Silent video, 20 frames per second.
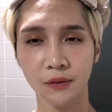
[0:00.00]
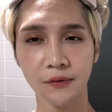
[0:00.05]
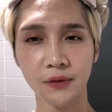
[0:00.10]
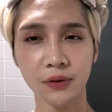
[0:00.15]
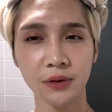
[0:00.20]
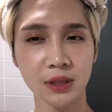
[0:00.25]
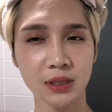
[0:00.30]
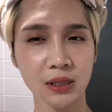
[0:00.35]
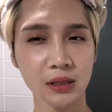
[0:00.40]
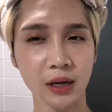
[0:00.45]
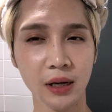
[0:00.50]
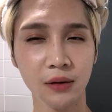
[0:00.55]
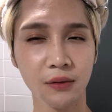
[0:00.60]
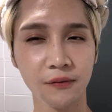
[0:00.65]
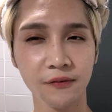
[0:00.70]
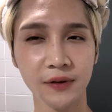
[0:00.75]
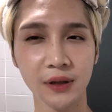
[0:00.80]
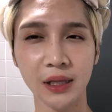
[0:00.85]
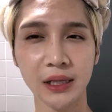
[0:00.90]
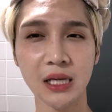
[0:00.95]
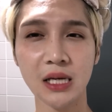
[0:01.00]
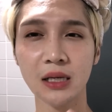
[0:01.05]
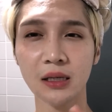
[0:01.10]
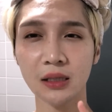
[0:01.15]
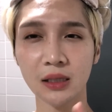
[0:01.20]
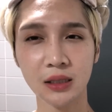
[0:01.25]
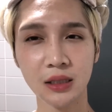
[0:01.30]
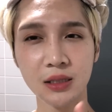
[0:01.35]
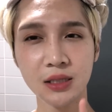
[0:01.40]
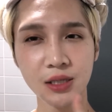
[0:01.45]
There are a few things in there I don't feel like he
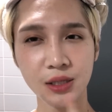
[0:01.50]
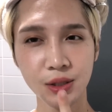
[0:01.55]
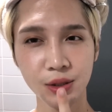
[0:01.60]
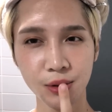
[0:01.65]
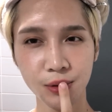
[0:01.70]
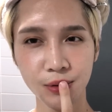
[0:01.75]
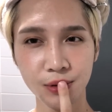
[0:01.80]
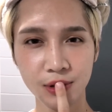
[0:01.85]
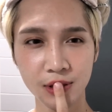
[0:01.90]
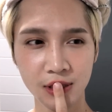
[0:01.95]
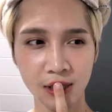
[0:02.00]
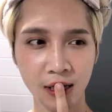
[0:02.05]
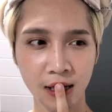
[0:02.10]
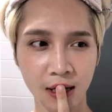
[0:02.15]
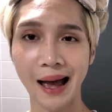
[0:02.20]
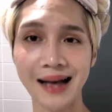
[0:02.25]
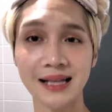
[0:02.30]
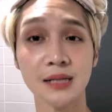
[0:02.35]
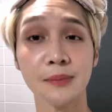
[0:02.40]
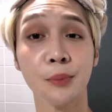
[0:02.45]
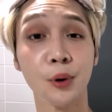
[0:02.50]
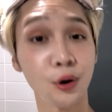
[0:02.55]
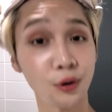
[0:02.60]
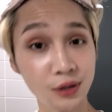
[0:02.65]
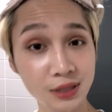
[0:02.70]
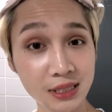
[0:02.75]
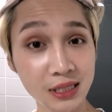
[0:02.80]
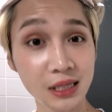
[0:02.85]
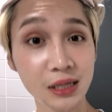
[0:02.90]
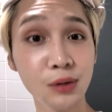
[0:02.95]
needed to use as a
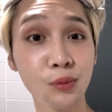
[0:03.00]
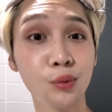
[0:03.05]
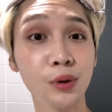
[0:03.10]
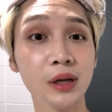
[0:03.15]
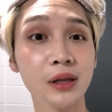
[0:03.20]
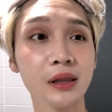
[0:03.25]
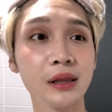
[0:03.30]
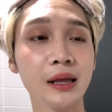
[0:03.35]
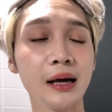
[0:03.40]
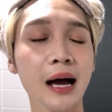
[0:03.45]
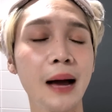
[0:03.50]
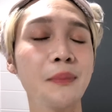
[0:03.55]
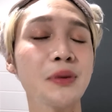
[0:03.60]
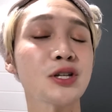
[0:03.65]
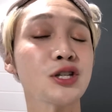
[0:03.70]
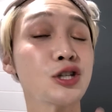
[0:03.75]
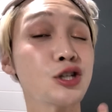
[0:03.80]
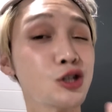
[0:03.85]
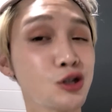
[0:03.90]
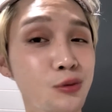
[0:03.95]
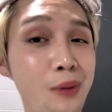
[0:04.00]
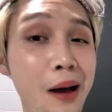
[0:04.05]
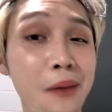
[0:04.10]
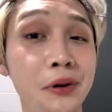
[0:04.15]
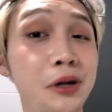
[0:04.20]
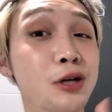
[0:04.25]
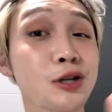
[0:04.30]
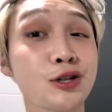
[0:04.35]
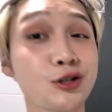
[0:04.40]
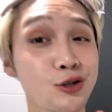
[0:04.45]
person with, I'm assuming,
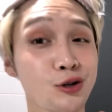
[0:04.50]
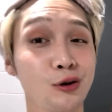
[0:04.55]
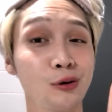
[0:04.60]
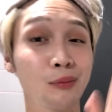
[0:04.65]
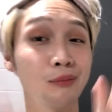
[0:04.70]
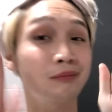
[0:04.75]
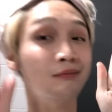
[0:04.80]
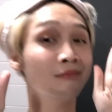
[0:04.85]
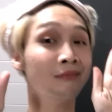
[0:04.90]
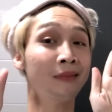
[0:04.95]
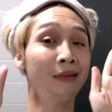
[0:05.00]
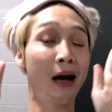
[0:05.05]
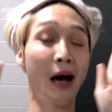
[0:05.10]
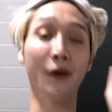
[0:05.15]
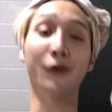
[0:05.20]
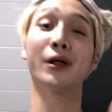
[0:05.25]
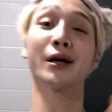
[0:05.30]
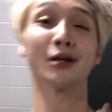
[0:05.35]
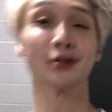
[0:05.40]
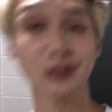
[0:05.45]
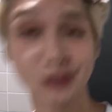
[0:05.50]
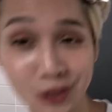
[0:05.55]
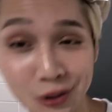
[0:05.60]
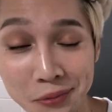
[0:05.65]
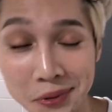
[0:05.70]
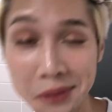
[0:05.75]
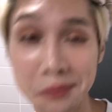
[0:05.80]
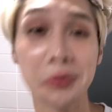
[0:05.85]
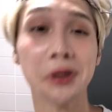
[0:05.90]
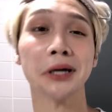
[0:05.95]
I'm gonna assume, I don't like
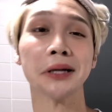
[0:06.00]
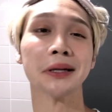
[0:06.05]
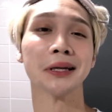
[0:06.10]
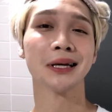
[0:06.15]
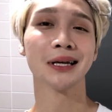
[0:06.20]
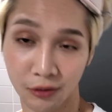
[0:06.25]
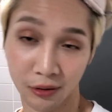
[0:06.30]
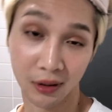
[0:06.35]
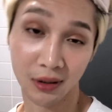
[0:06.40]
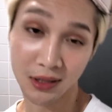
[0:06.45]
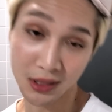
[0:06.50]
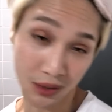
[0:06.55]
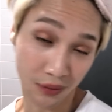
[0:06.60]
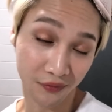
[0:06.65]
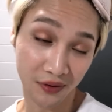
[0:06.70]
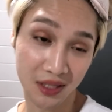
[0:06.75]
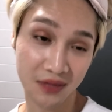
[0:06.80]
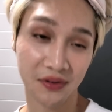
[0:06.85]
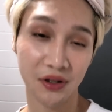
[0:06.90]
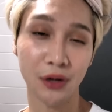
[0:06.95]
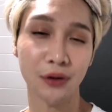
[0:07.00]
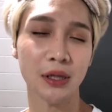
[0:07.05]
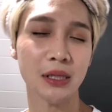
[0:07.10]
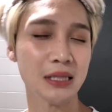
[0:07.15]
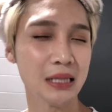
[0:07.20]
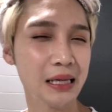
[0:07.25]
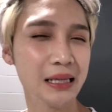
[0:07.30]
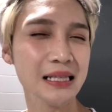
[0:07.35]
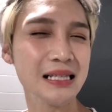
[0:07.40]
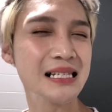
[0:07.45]
assuming, but we're gonna assume this video.
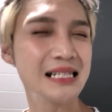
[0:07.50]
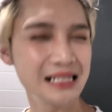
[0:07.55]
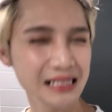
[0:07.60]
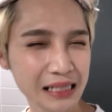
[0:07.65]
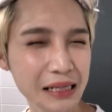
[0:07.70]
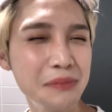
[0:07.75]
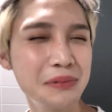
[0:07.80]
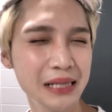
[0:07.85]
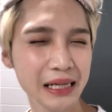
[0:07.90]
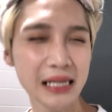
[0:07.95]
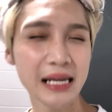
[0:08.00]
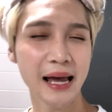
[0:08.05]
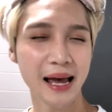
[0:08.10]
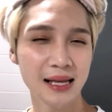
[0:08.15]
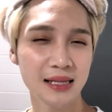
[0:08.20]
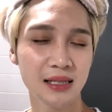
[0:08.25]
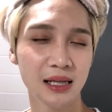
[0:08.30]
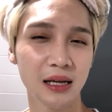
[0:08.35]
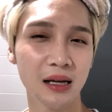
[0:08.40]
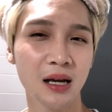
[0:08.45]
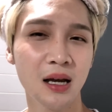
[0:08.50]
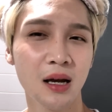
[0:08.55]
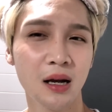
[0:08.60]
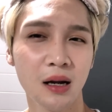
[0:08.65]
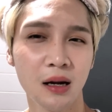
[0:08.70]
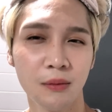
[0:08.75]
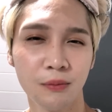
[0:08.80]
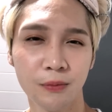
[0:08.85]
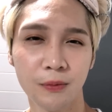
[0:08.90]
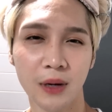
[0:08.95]
He, he seems like he has like
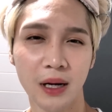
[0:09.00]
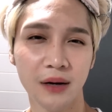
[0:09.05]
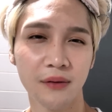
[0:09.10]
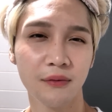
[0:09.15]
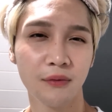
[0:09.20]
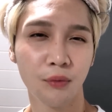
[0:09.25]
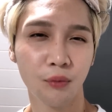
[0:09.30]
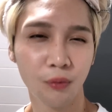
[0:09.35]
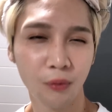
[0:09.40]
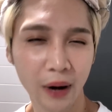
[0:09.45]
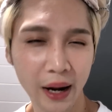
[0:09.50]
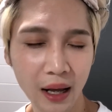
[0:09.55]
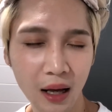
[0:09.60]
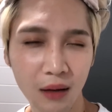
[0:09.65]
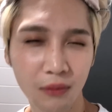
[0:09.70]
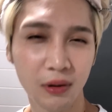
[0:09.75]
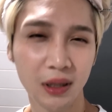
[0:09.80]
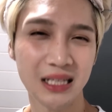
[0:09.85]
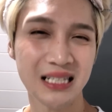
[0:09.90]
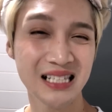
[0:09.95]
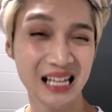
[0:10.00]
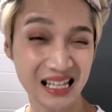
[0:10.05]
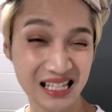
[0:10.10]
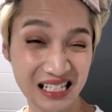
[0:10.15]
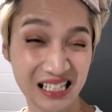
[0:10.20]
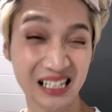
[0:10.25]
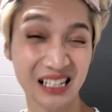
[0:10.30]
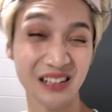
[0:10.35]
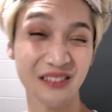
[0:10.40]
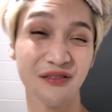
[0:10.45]
kind of red, like
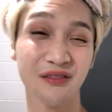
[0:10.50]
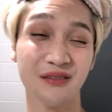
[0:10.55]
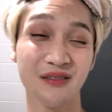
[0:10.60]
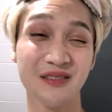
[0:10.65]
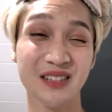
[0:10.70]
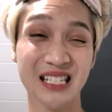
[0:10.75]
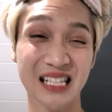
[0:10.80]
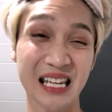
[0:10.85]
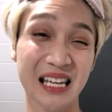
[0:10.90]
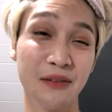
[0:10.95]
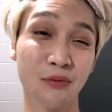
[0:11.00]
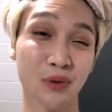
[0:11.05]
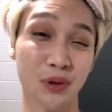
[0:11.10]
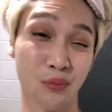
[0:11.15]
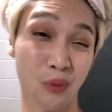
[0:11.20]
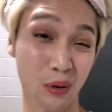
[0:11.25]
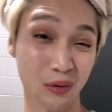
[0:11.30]
sensitive skin with